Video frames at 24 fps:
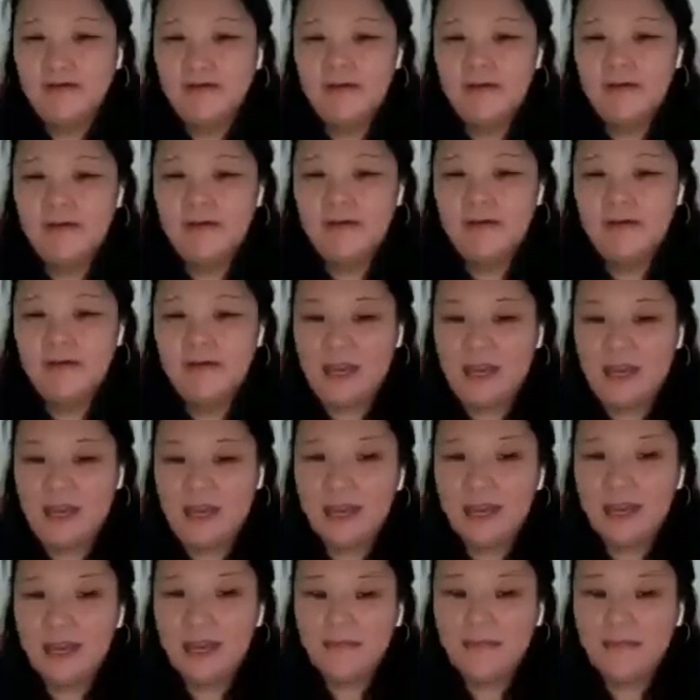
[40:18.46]
put here on
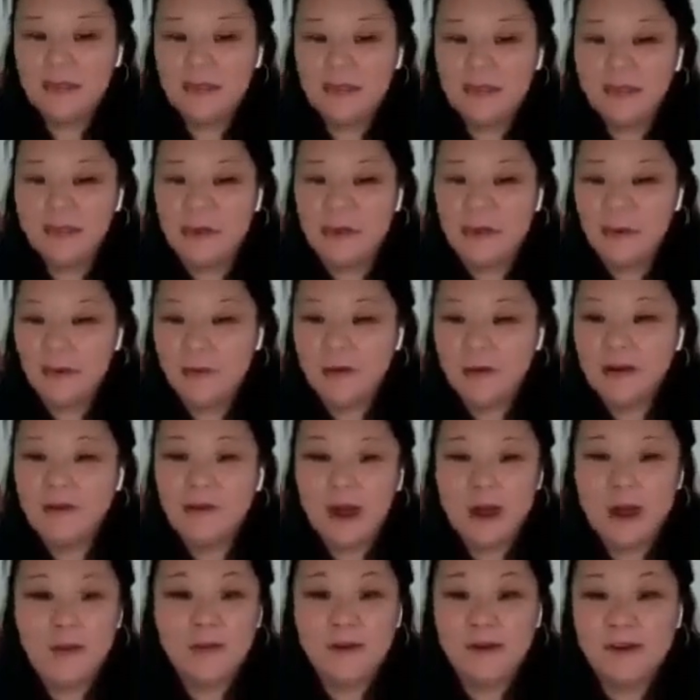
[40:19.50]
top
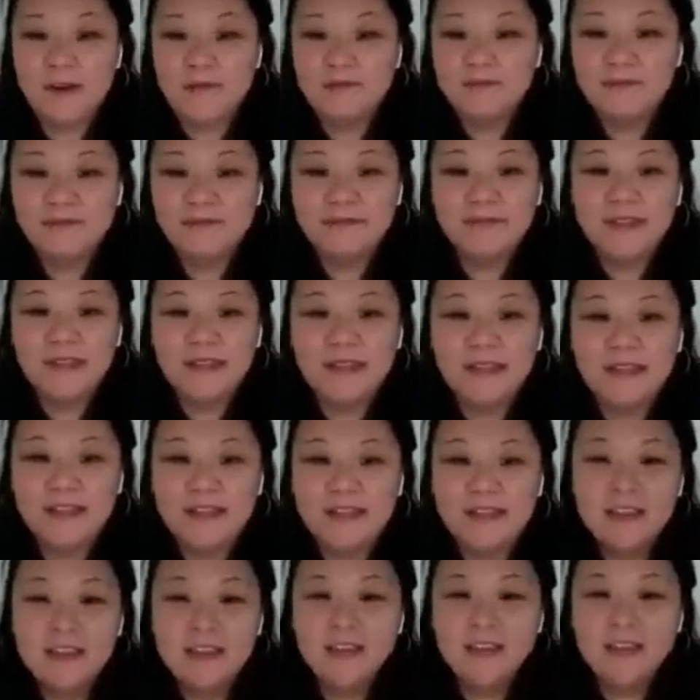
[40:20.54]
vocabulary
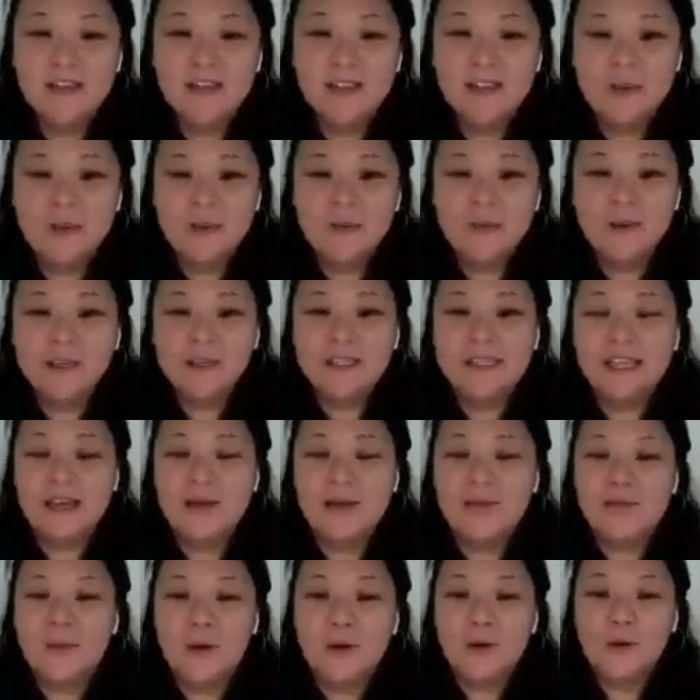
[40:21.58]
or grammar.
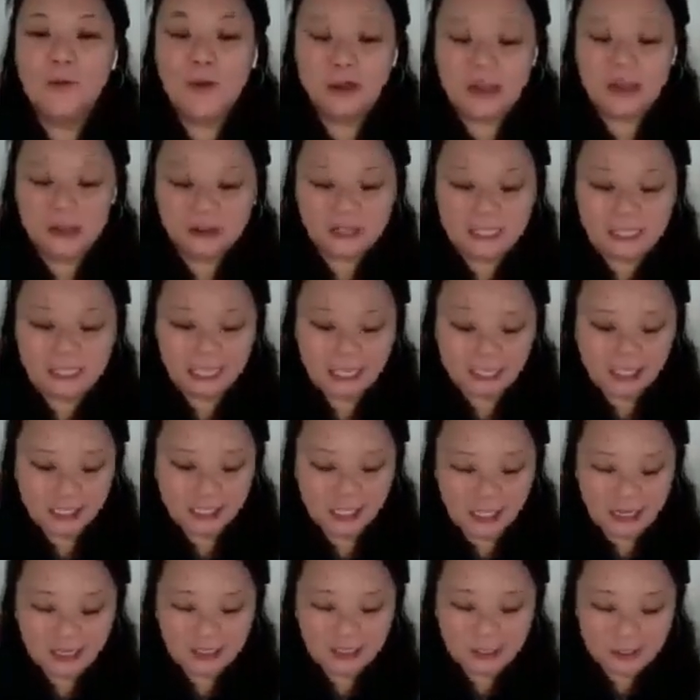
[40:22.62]

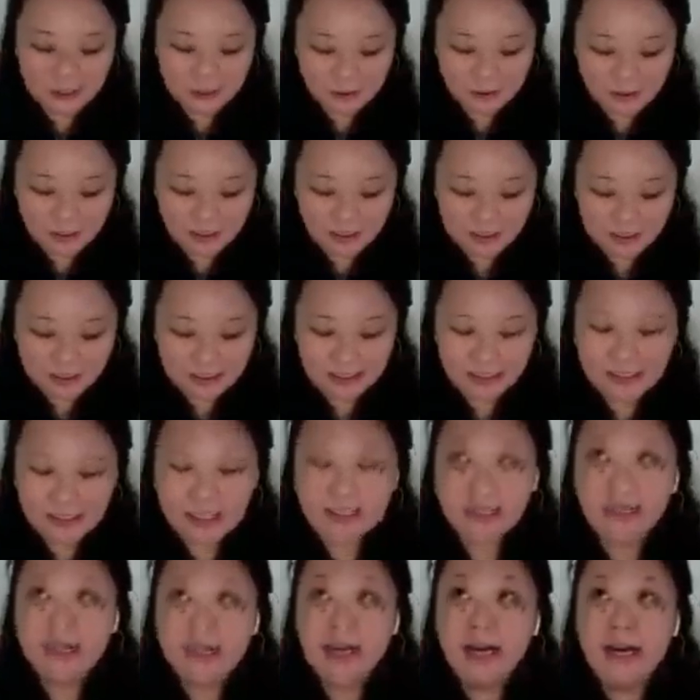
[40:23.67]
So for example, when
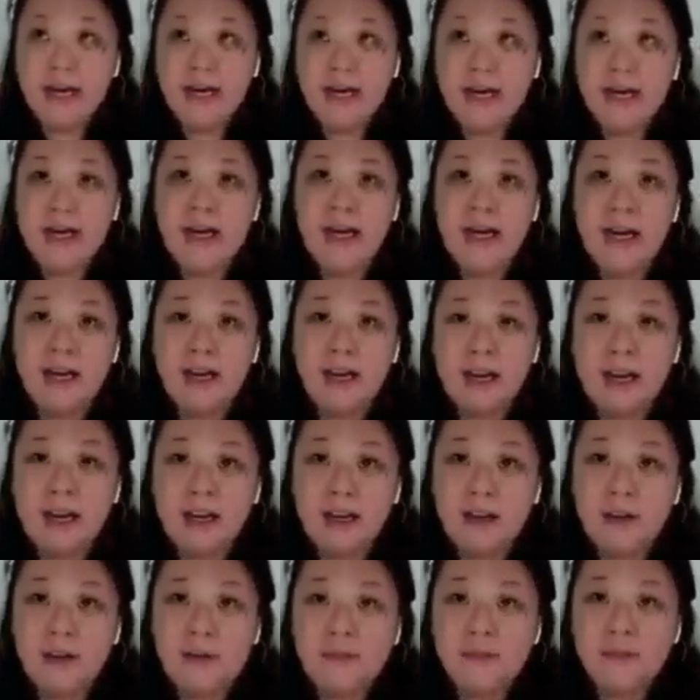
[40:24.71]
you're teaching a
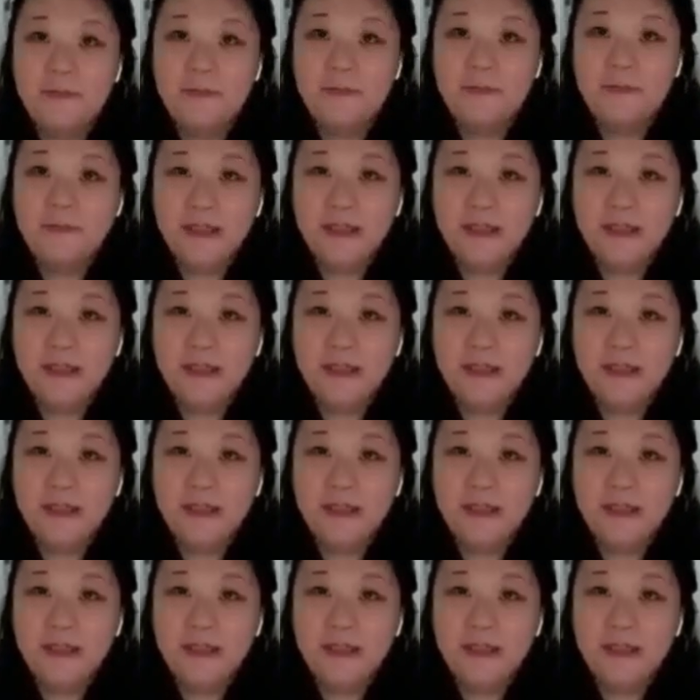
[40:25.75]
student,